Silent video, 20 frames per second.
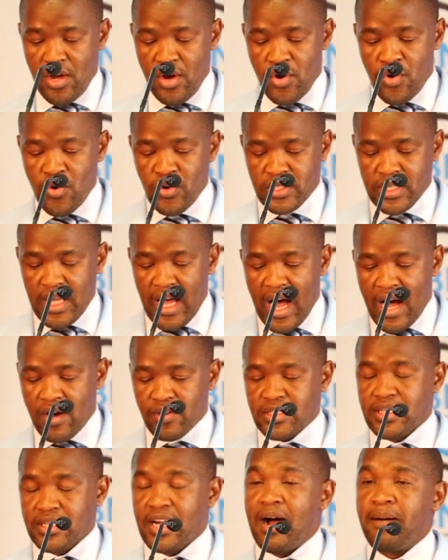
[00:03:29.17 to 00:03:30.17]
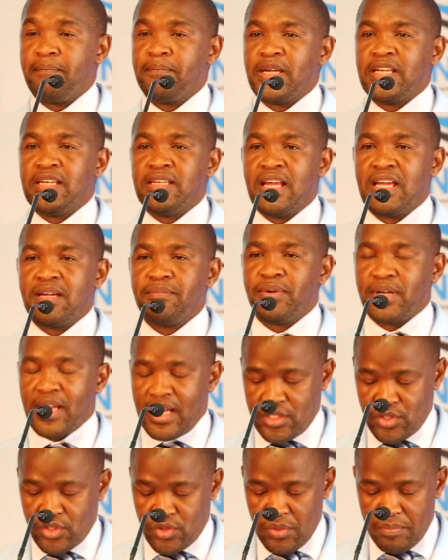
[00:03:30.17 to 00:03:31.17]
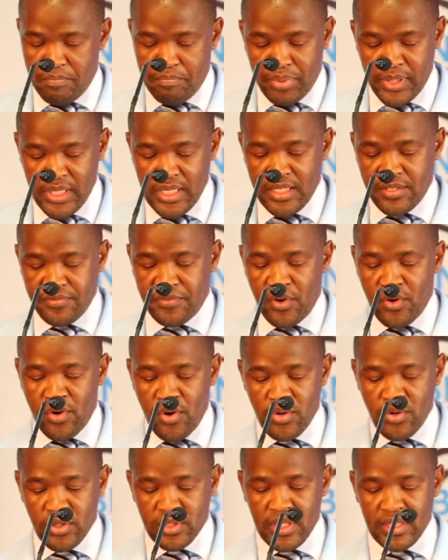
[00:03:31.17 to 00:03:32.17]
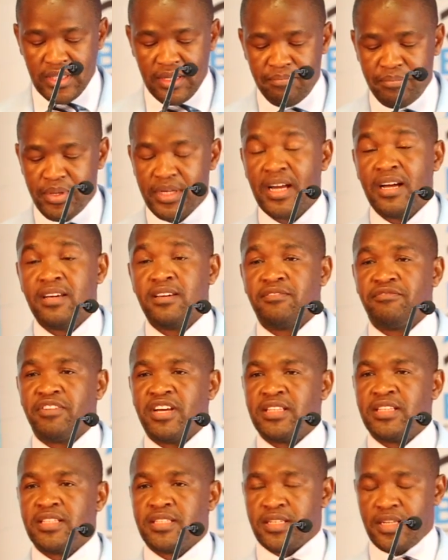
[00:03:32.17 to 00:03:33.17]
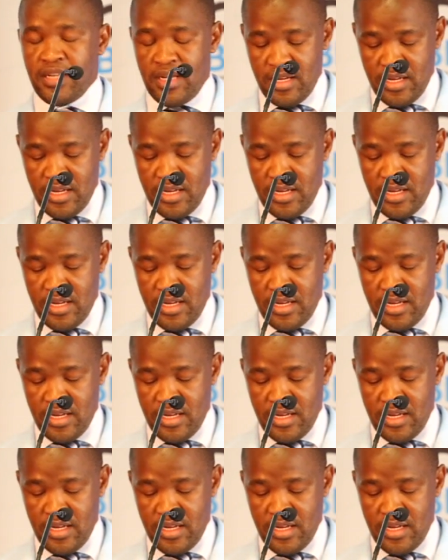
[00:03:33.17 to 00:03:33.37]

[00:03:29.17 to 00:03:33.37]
whose outcome enables us to bid for hosting the bigger events